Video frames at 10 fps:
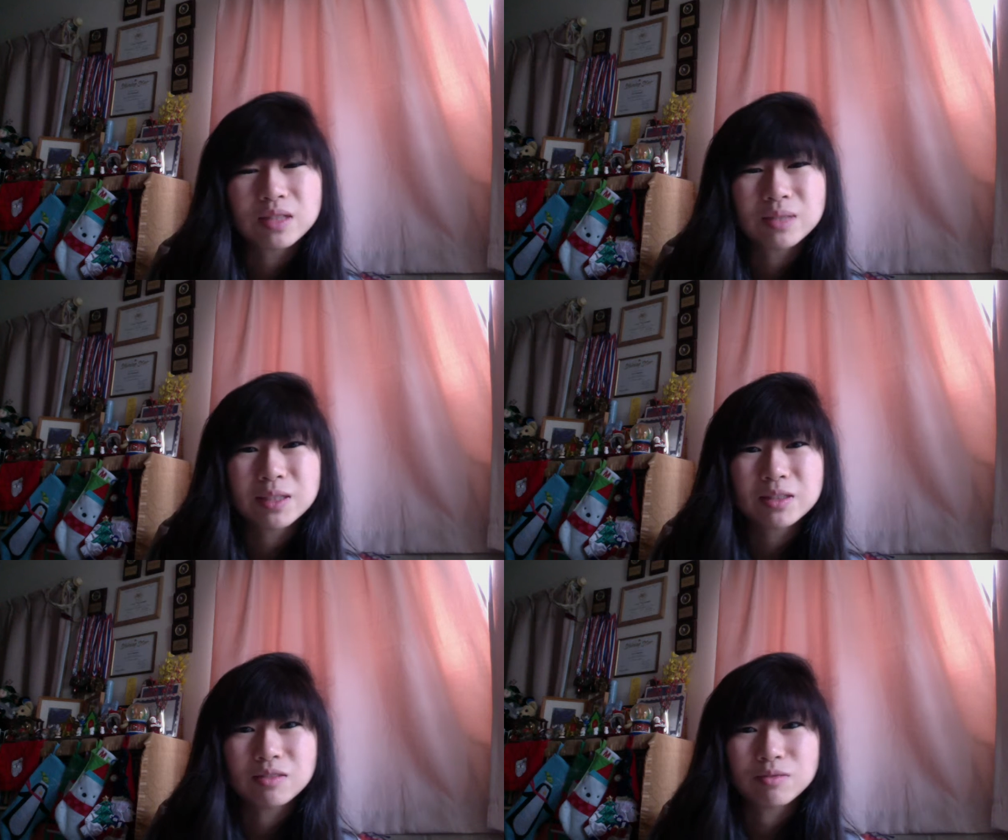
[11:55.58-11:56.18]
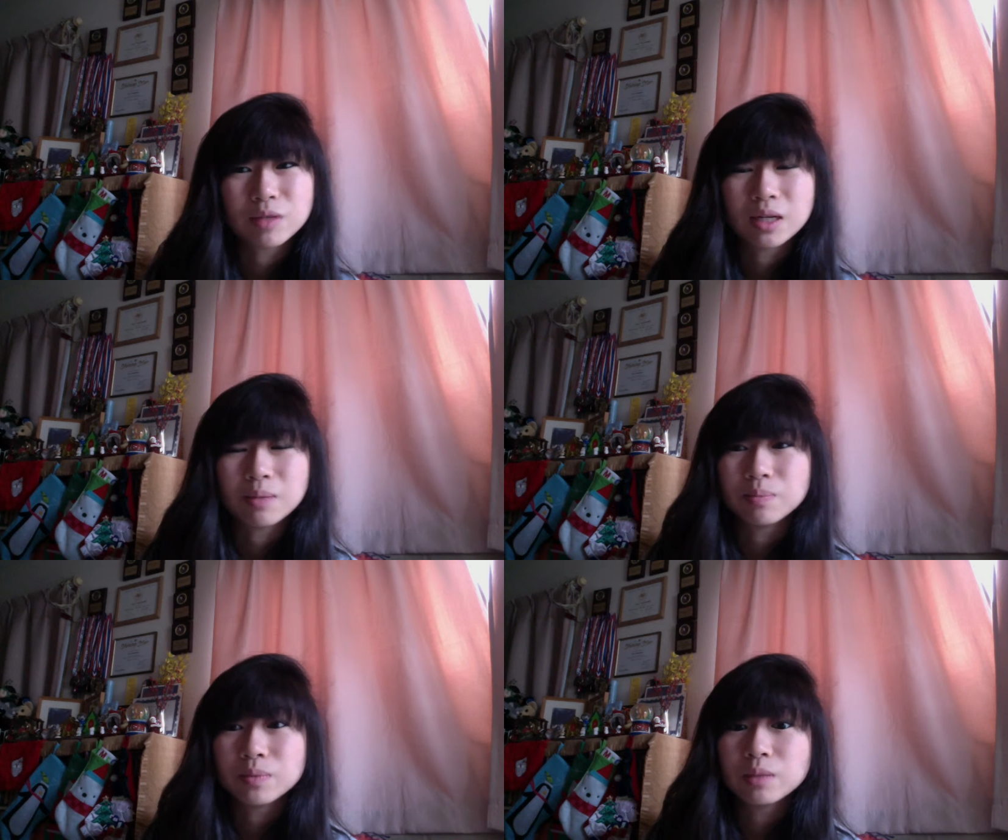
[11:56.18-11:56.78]
That reminds me of
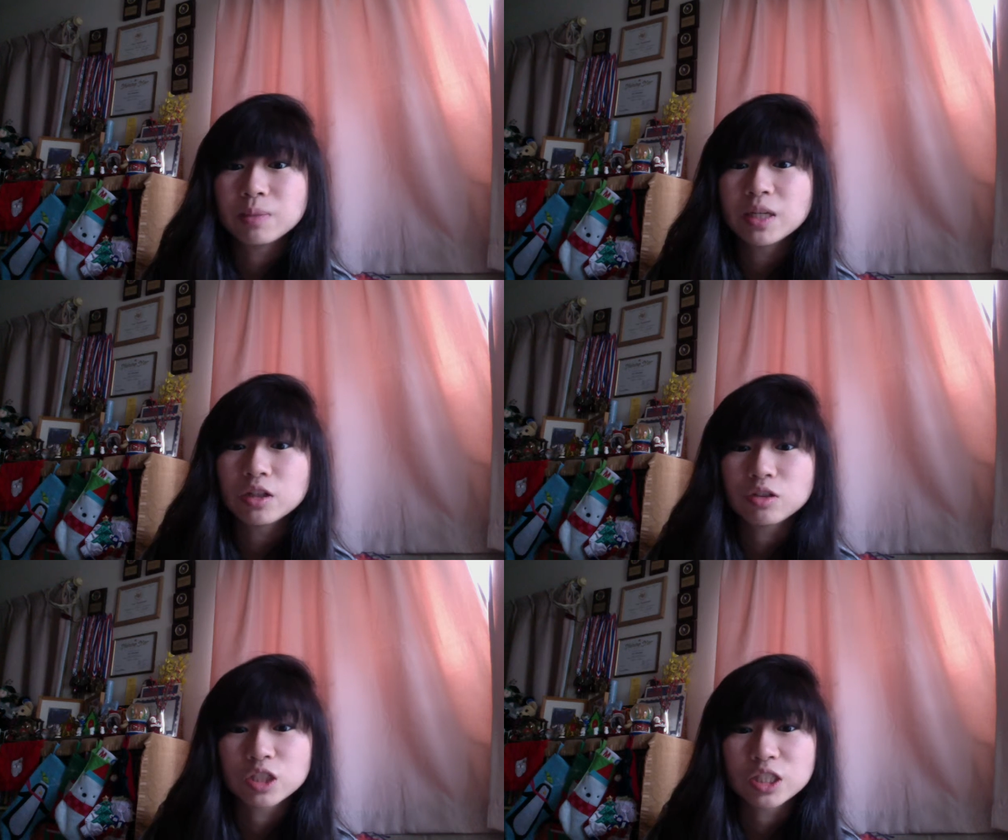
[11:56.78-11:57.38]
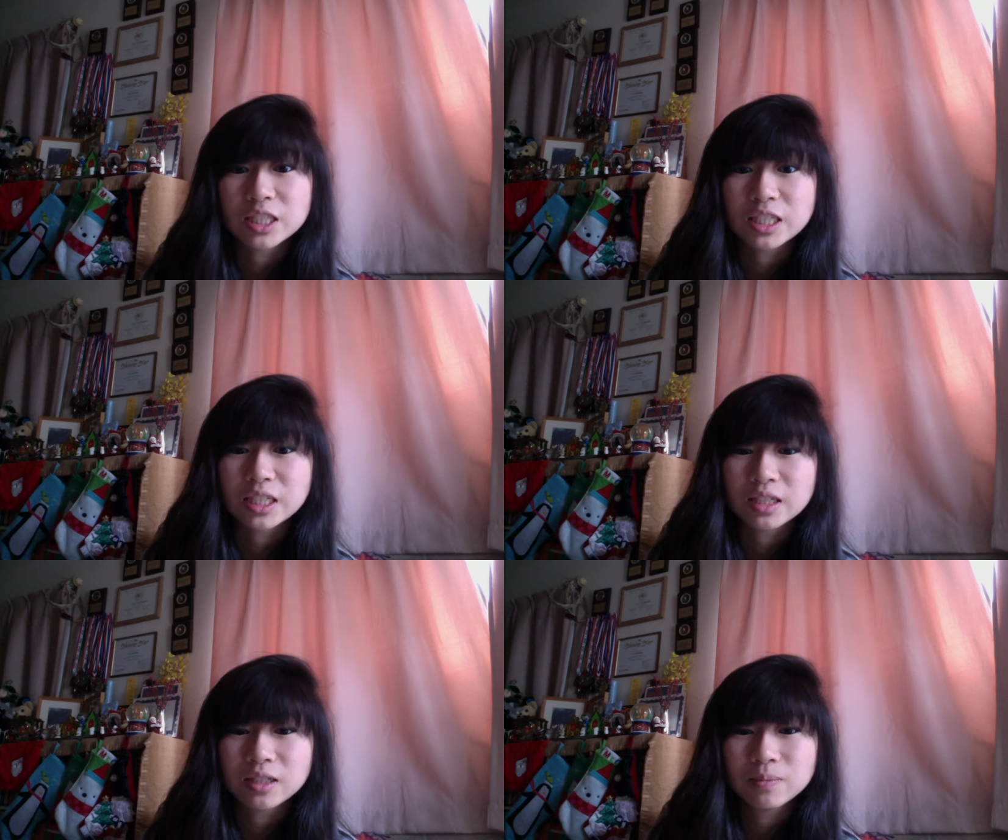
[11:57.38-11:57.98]
the Mean Girls
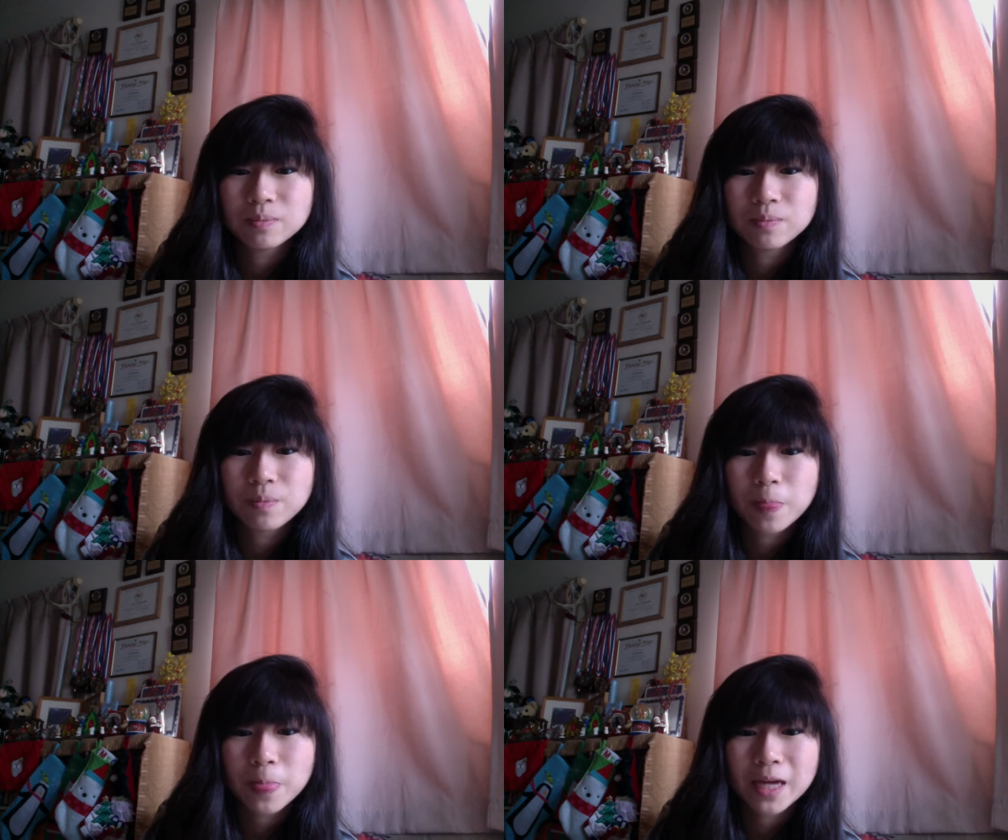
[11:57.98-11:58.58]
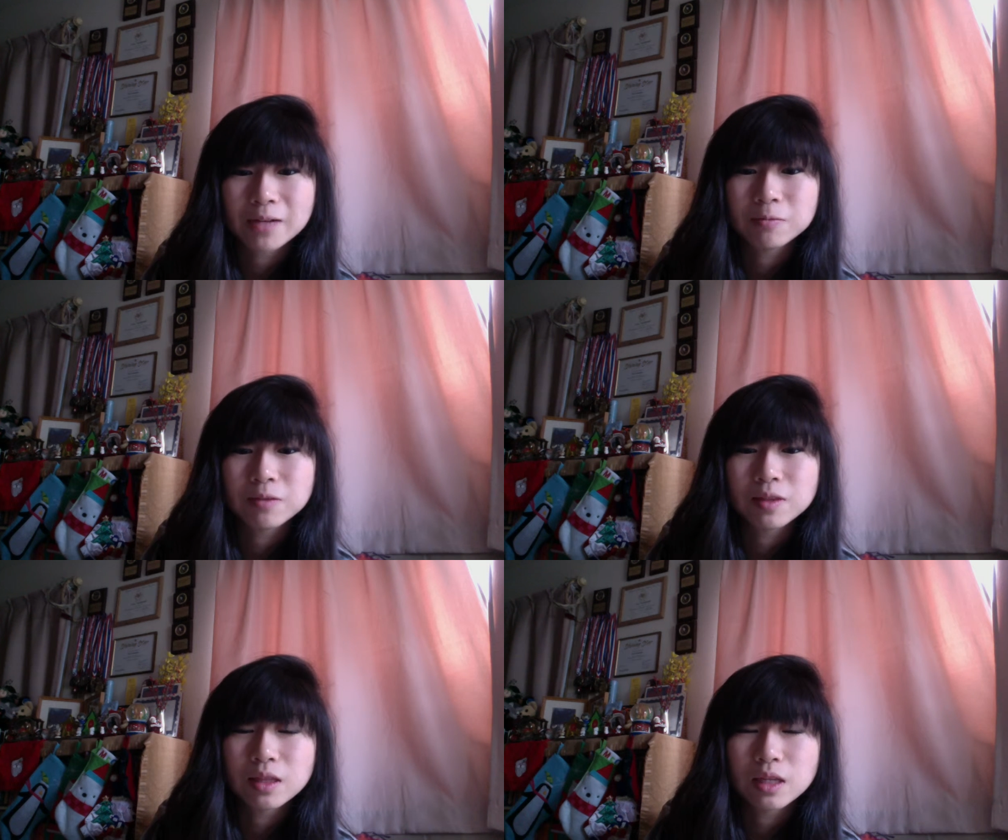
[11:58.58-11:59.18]
scene. I
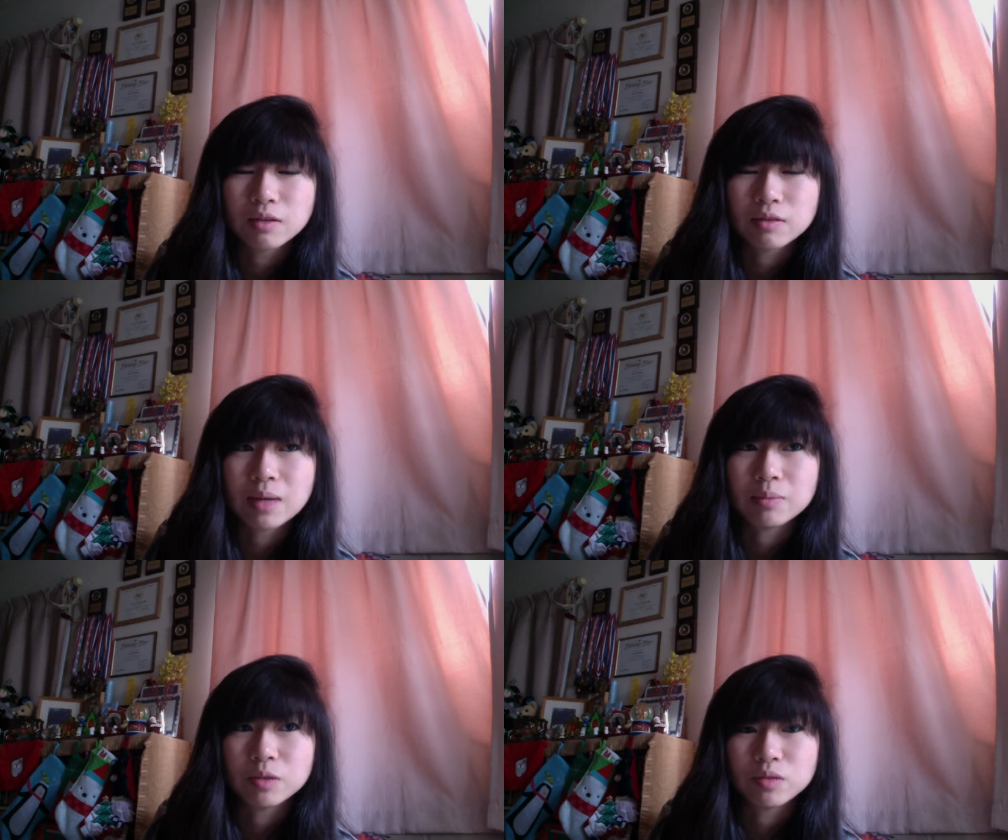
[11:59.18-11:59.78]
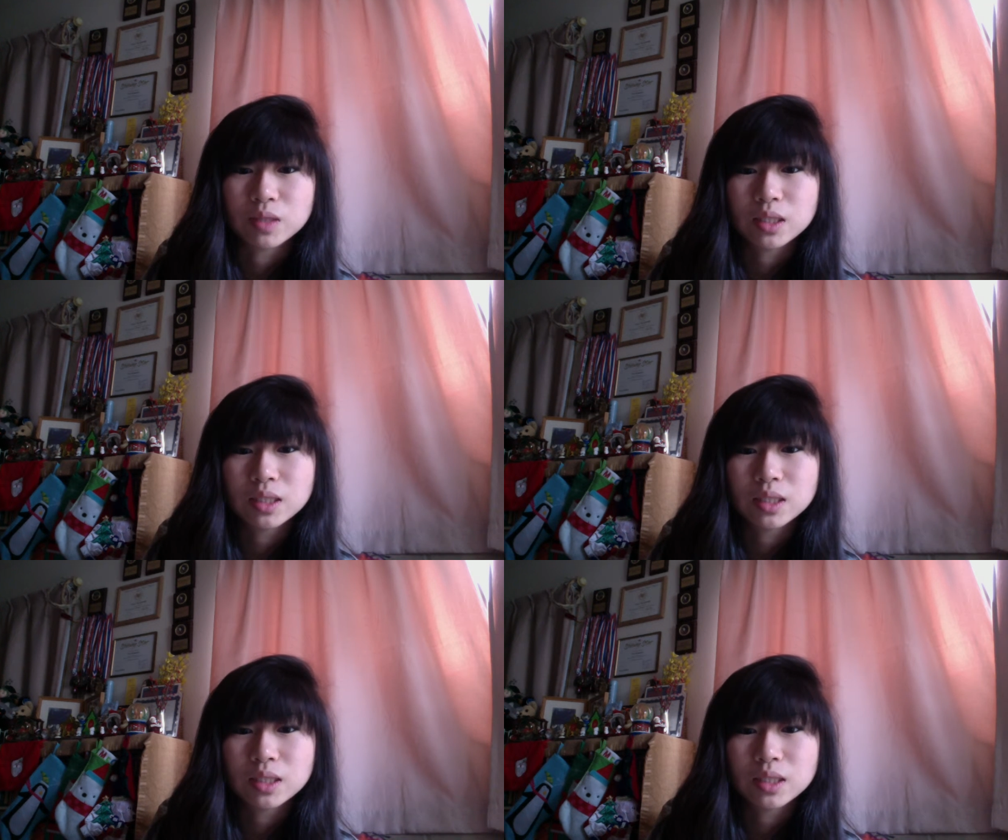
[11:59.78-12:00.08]
love that movie.